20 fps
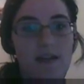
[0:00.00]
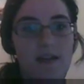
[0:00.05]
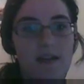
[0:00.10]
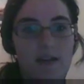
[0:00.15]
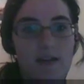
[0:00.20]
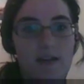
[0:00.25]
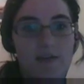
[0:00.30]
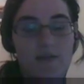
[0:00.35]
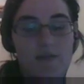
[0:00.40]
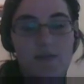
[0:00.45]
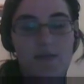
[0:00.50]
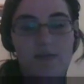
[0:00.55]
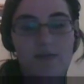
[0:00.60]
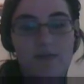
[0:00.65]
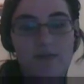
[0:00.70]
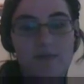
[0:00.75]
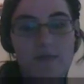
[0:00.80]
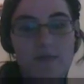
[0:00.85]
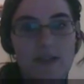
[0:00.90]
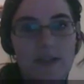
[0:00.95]
If
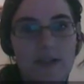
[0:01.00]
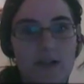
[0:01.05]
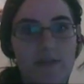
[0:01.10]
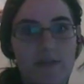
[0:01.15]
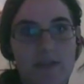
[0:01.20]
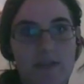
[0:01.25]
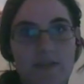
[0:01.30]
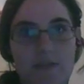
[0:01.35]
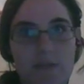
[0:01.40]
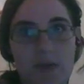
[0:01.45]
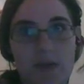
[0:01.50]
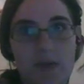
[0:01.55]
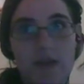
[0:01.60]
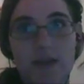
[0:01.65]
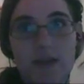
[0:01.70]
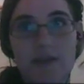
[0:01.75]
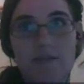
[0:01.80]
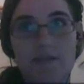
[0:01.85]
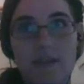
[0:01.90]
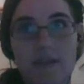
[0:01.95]
it's a
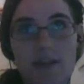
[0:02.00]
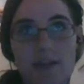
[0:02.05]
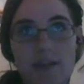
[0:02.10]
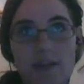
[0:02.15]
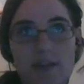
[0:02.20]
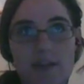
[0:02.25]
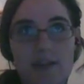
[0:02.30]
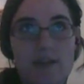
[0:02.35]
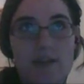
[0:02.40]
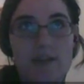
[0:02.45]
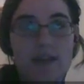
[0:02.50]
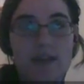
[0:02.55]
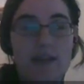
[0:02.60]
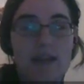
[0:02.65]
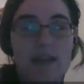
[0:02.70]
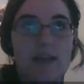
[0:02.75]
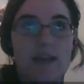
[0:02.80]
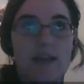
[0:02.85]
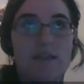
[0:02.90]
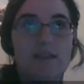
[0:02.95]
big deviation,
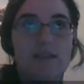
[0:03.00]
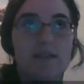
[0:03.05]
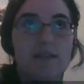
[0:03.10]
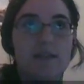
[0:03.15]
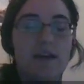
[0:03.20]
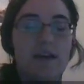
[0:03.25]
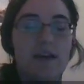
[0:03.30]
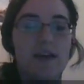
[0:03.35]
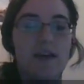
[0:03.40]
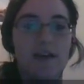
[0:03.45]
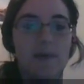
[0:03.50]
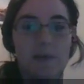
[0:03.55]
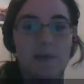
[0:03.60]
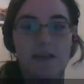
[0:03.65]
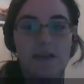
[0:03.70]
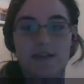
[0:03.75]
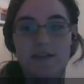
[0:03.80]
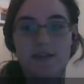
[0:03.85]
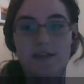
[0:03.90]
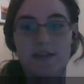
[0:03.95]
then that means